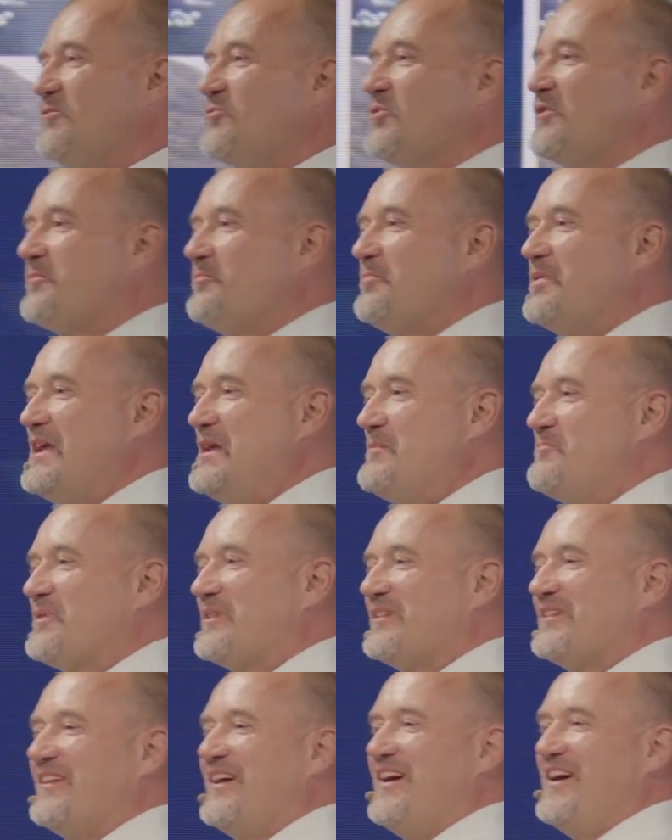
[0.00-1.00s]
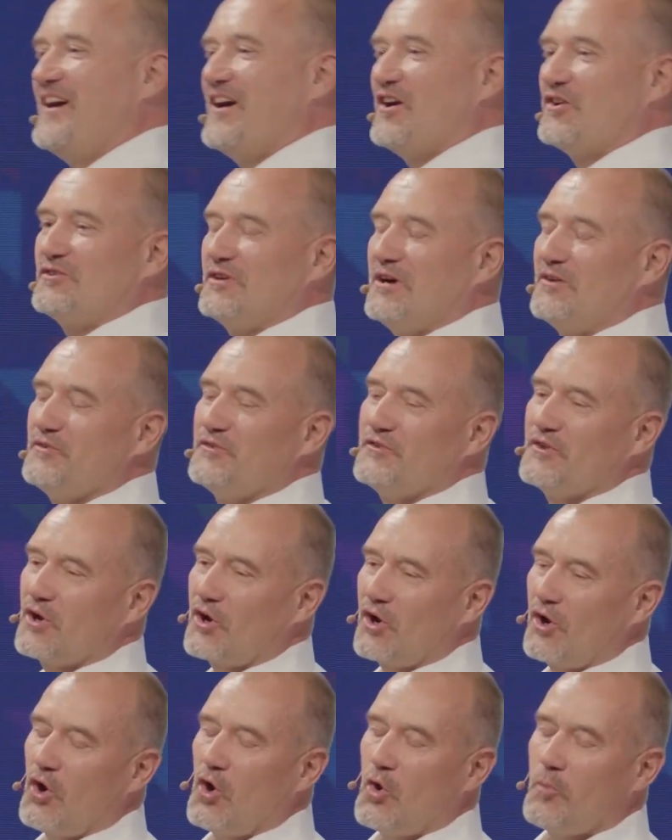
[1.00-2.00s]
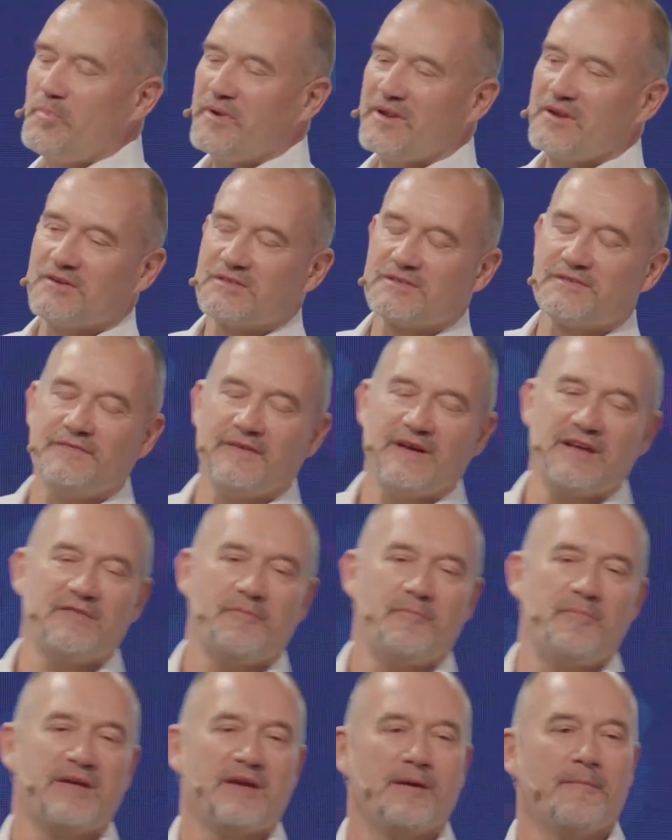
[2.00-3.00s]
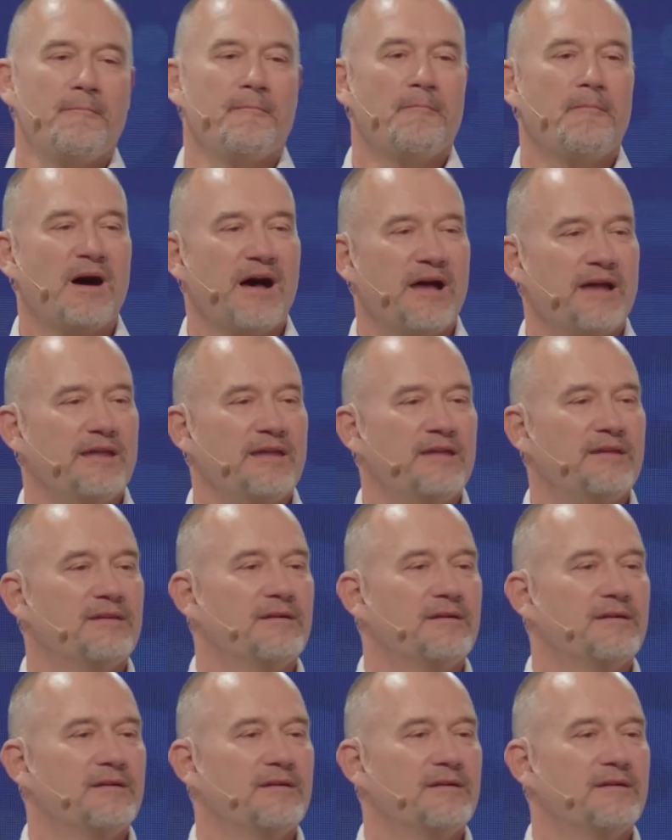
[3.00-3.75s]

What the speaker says: with people around the globe, because 5 p.m. my